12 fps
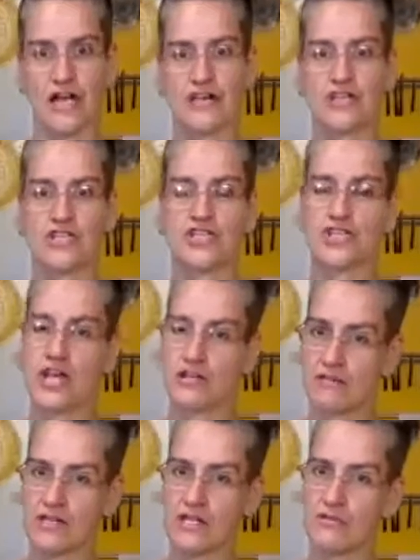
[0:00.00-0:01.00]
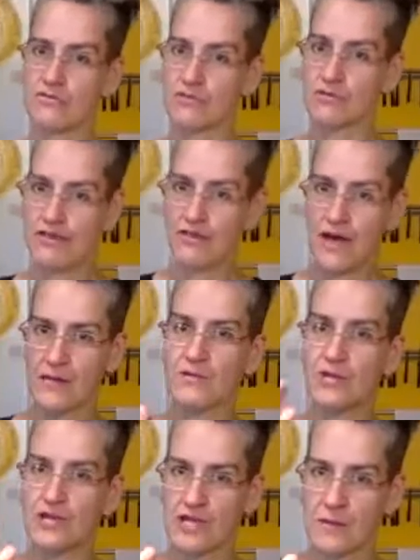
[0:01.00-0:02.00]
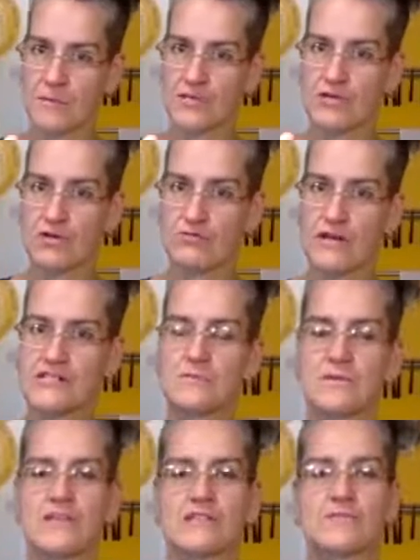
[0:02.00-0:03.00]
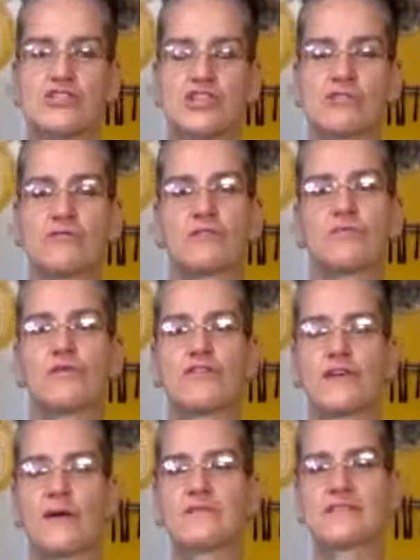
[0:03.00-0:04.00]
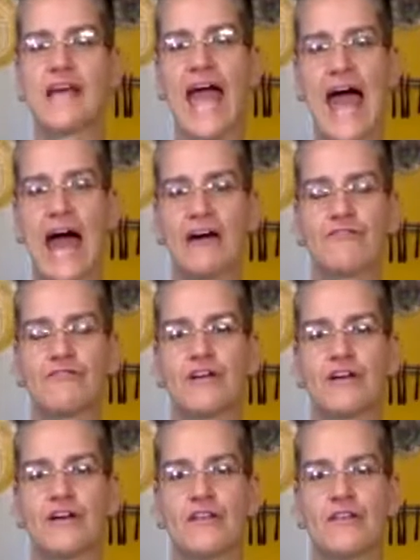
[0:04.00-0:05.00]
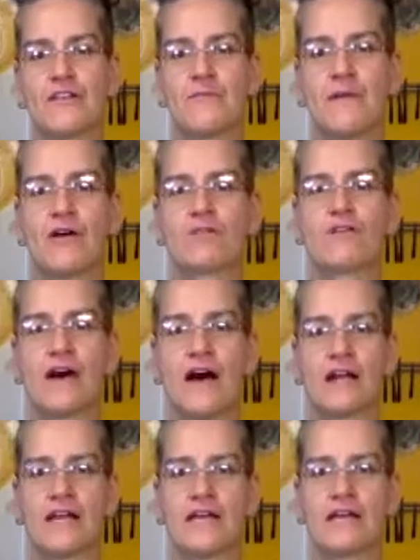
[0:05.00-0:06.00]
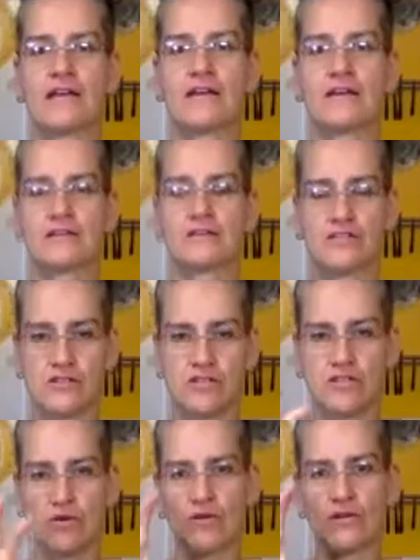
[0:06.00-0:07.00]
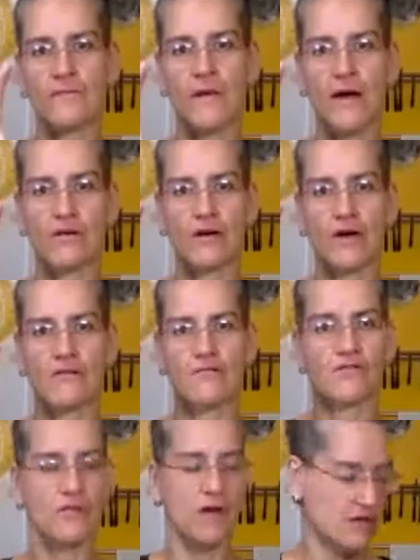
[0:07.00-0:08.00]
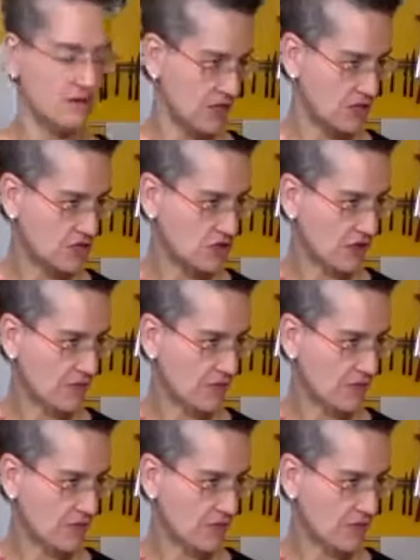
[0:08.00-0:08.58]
Generally, rule of thumb, look it up in your own recipes, but generally, rule of thumb is half the amount of honey to the total amount of granulated sugar.